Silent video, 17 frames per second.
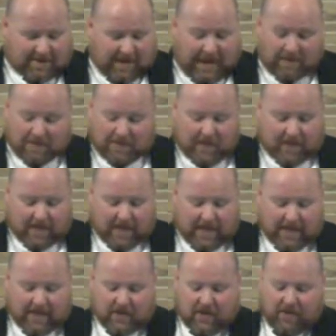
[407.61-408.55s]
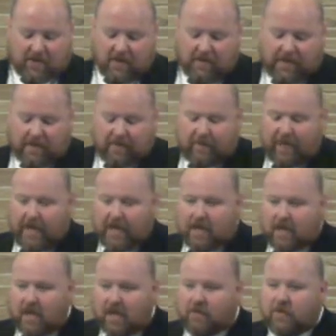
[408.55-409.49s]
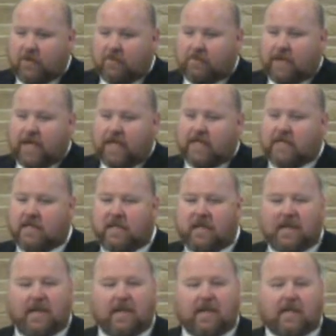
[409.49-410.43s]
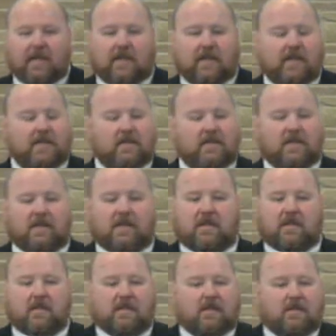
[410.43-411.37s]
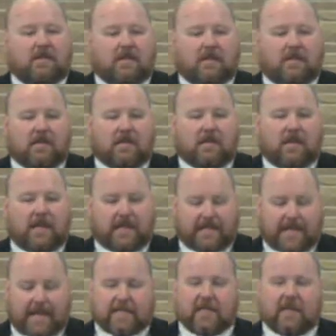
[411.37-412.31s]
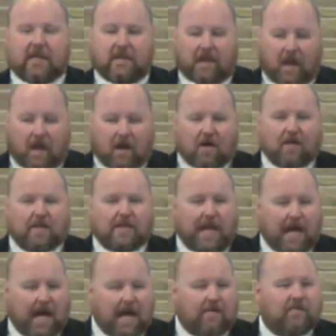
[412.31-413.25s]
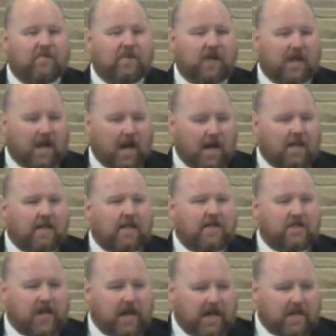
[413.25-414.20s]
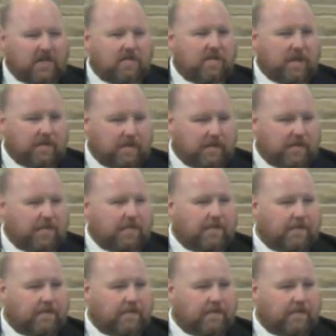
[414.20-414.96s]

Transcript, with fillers: I was good at it too, though. We, we had to come to a place. Listen, it takes a long time for God to change people.